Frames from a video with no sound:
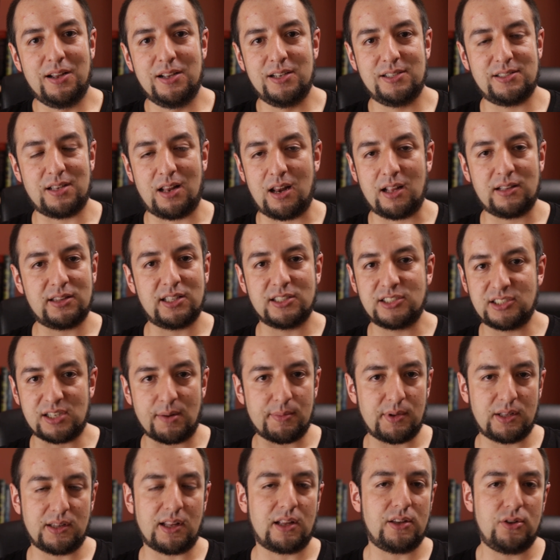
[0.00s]
selected
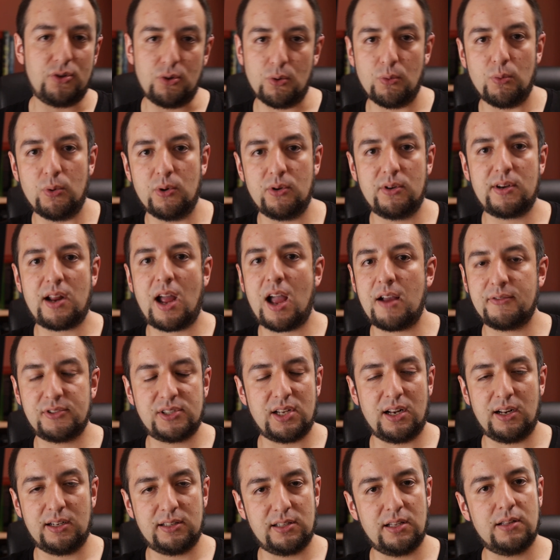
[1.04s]
something that you wouldn't have
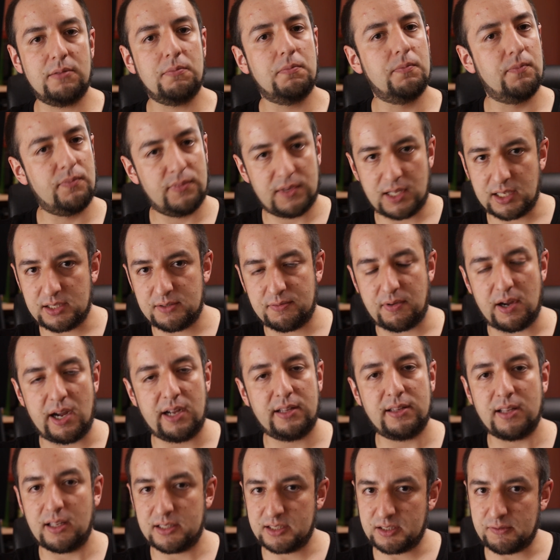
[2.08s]
selected. That's
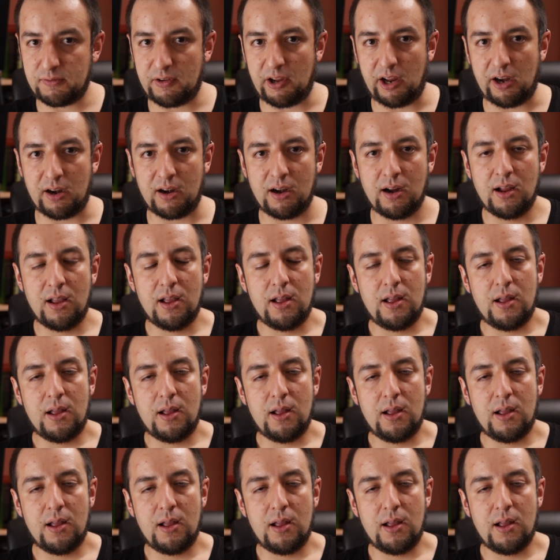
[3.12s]
fine, that's fair.